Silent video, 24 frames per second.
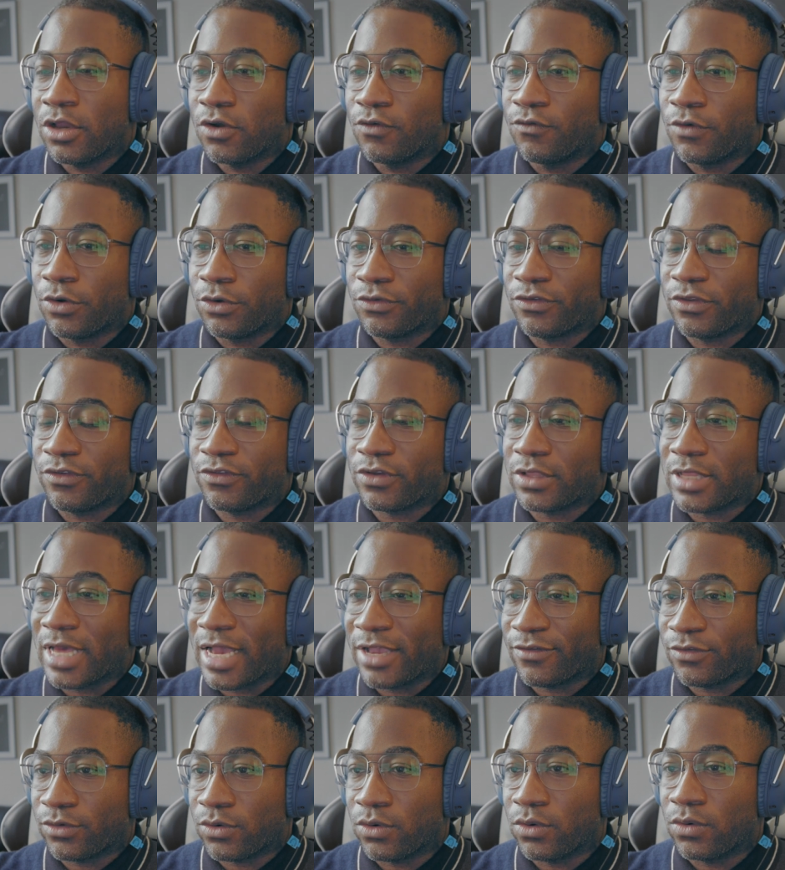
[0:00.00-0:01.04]
Versus
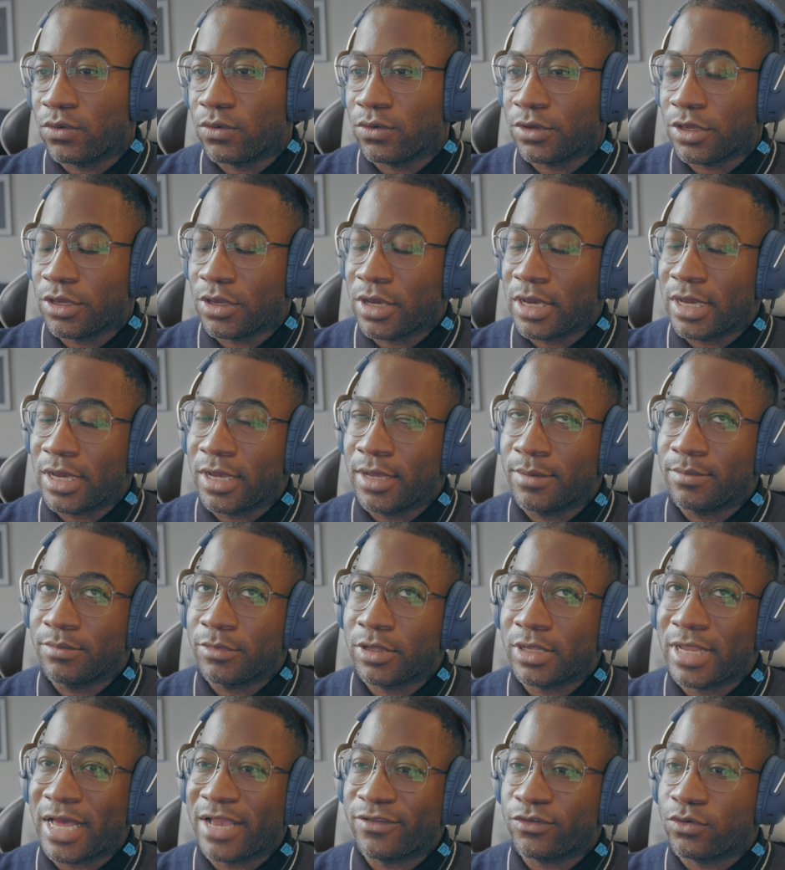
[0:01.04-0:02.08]
classical
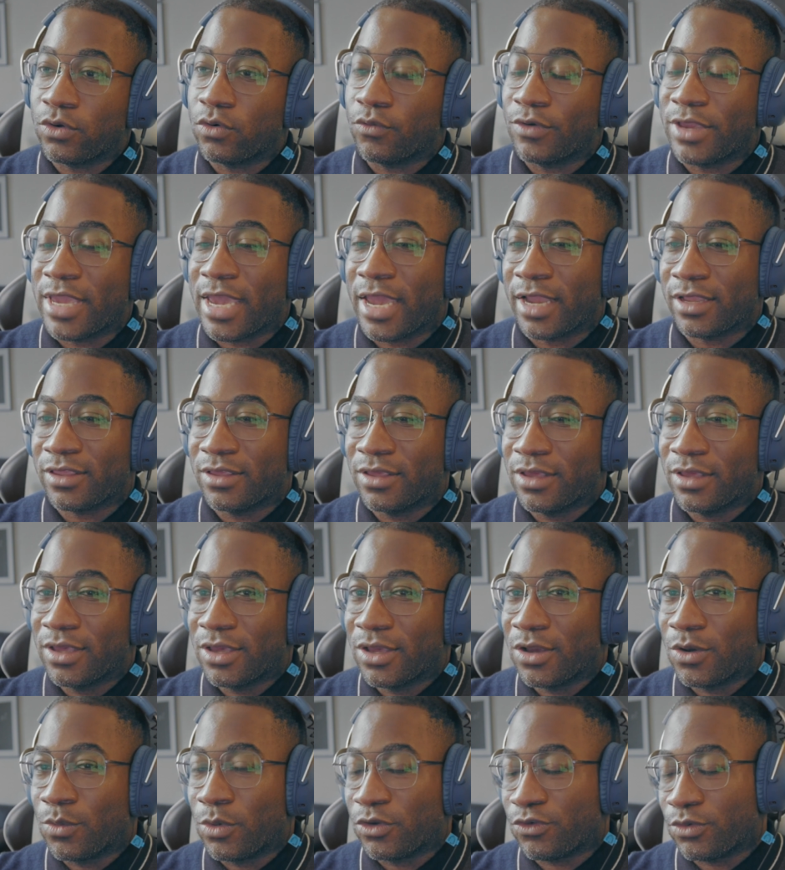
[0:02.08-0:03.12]
React,
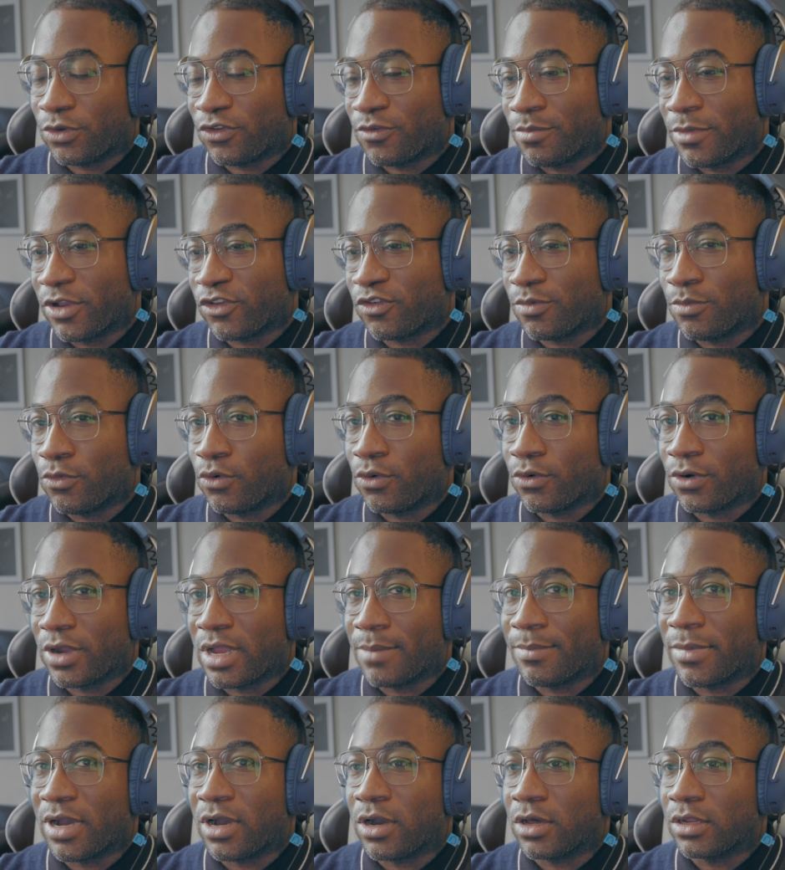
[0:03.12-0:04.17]
which was much more
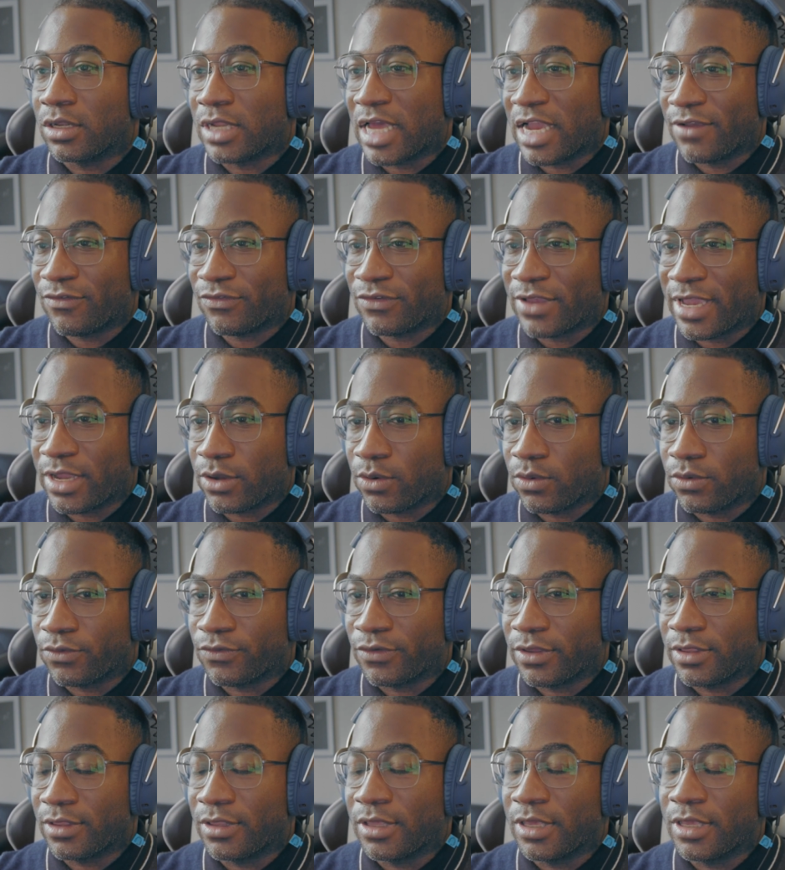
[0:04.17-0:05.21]
about life cycles
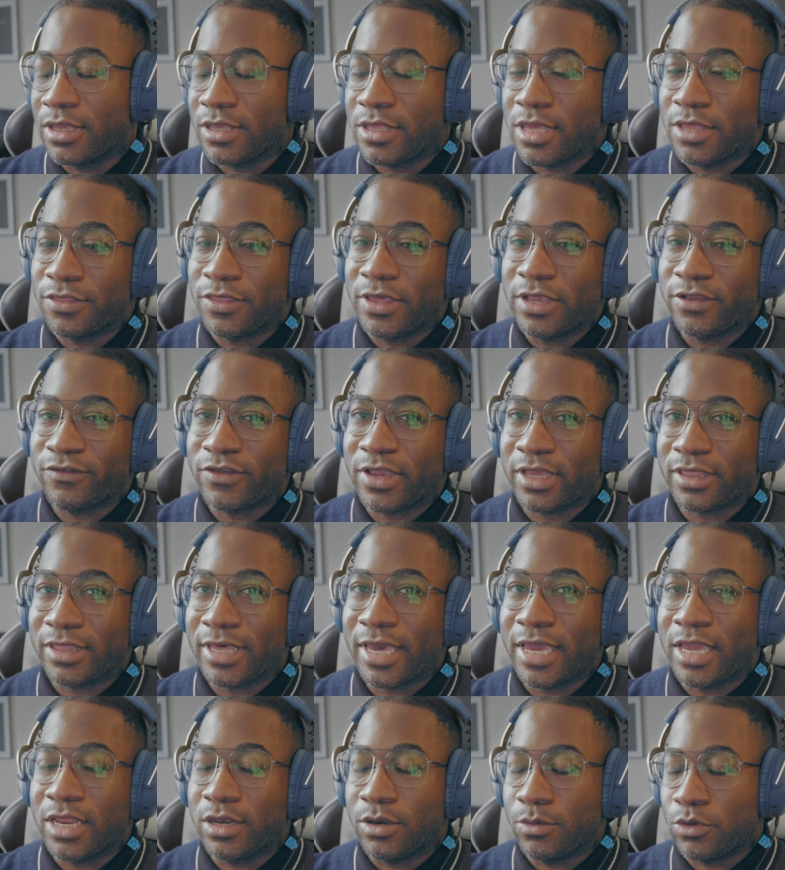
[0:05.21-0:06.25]
and things like
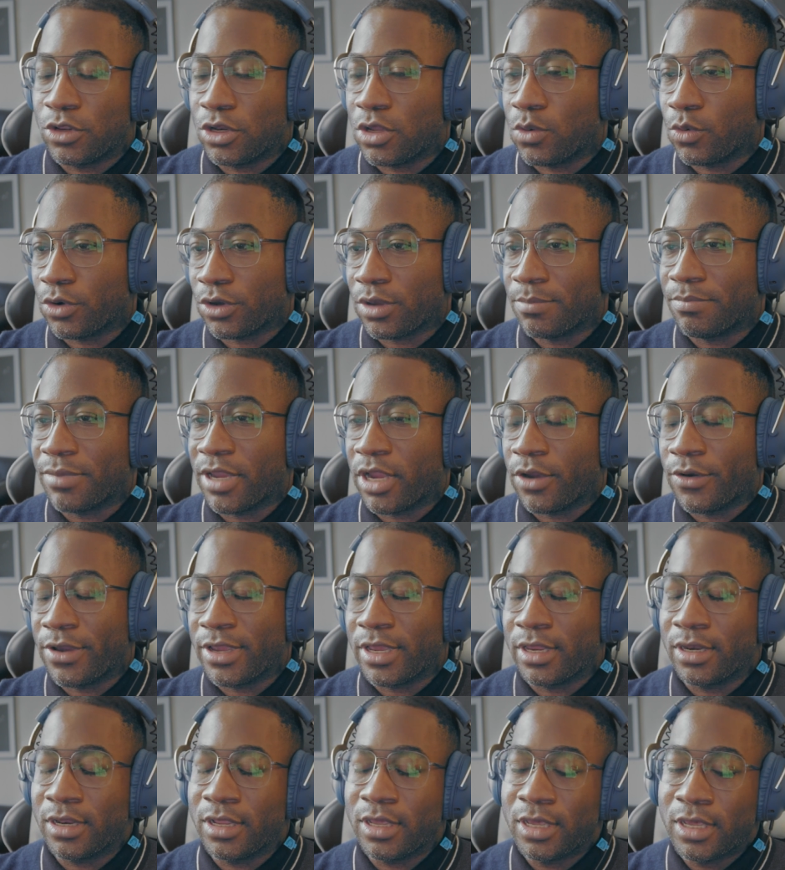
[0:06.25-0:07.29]
that. And, we're
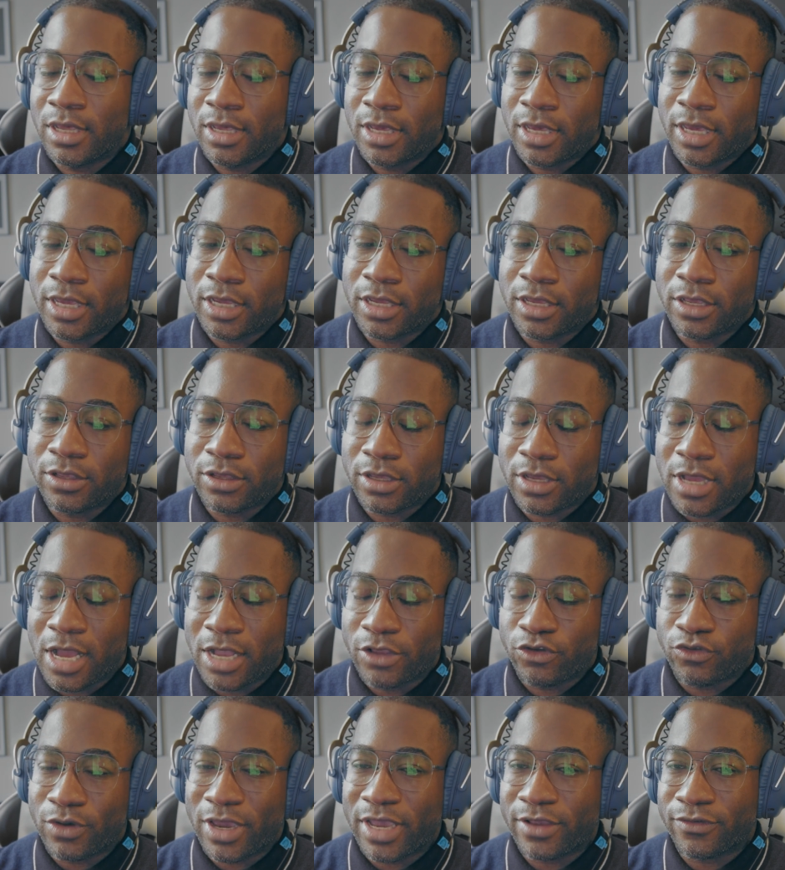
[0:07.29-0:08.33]
comparing and
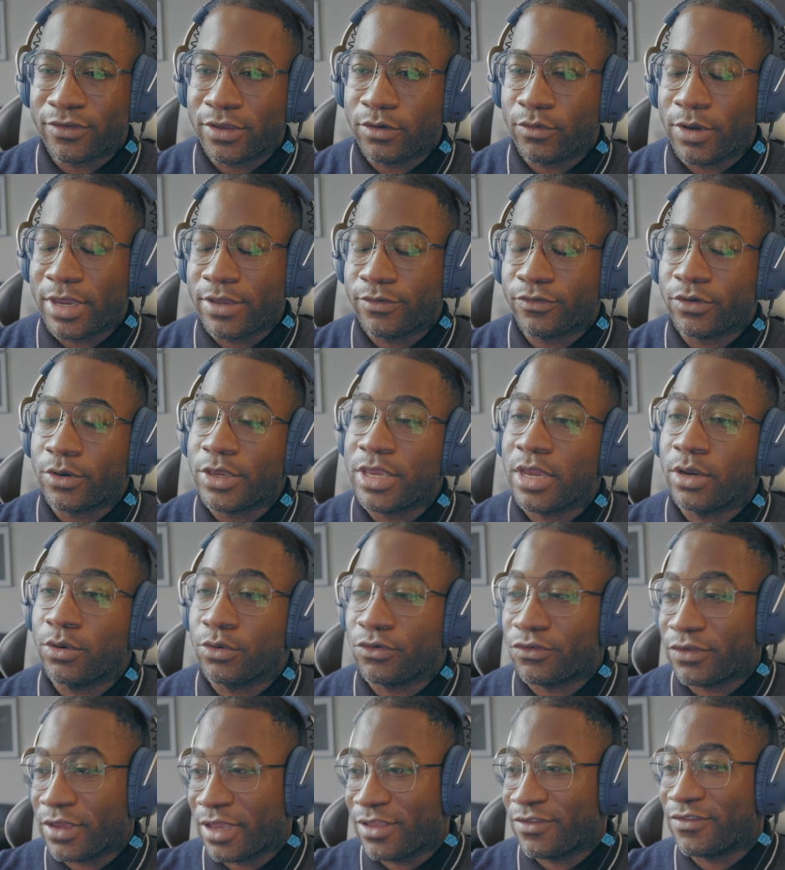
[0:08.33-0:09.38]
contrasting, right? So he
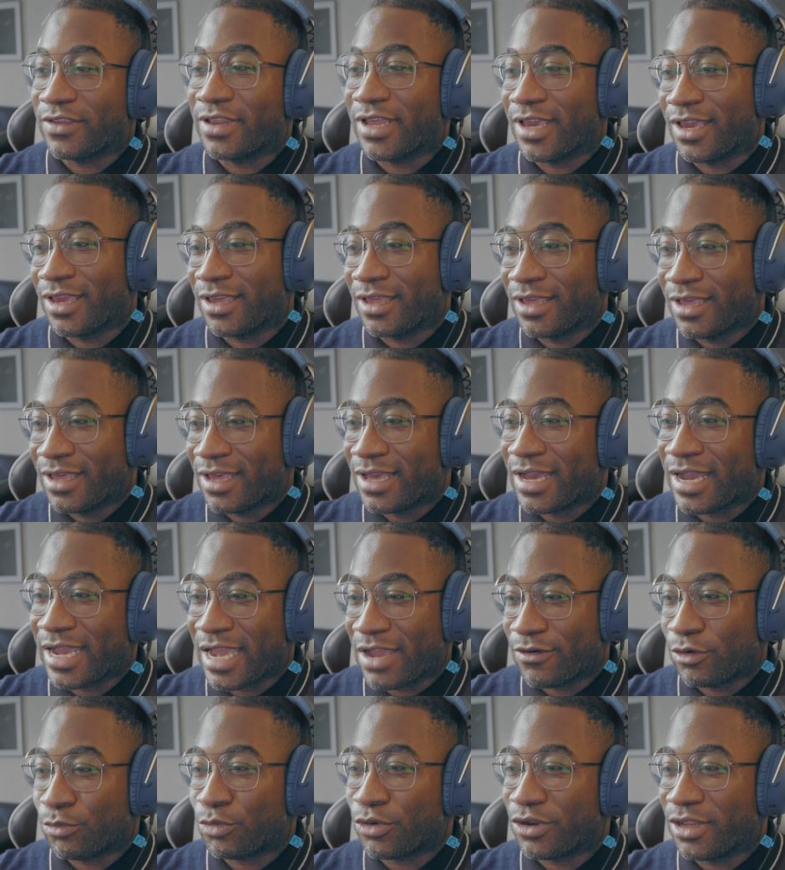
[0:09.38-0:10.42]
understands that I
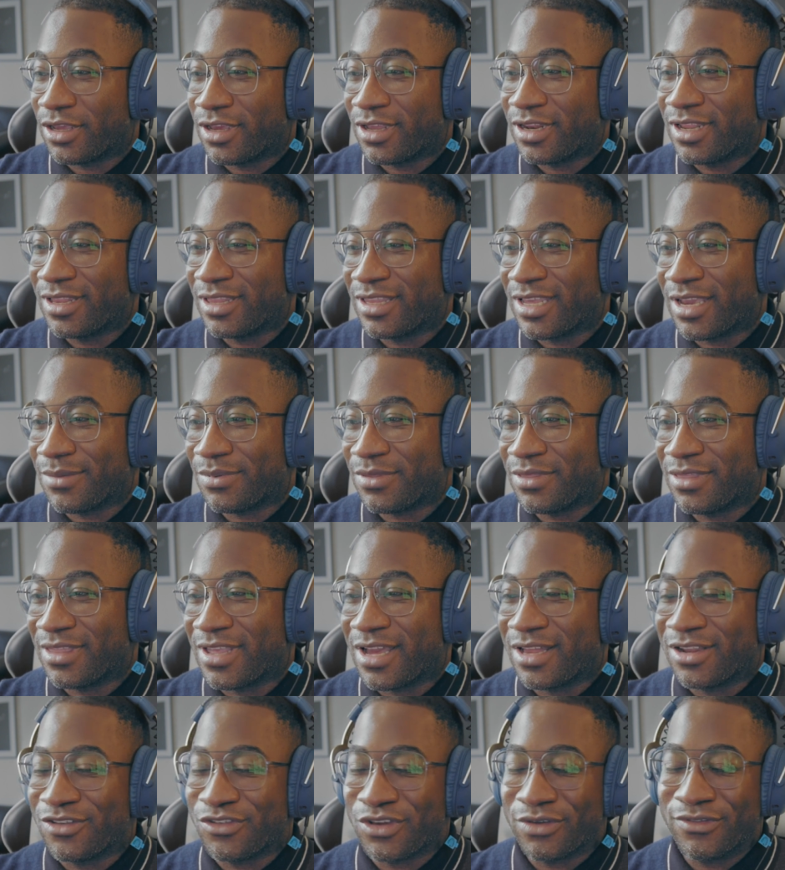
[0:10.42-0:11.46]
have a pretty good in-depth
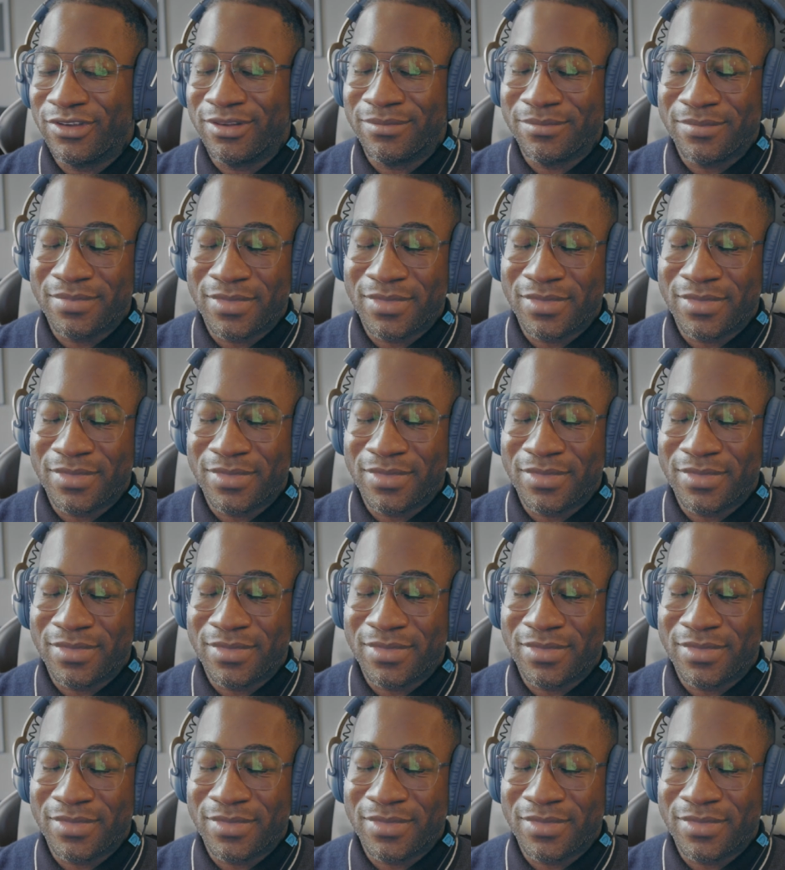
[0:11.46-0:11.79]
knowledge of it.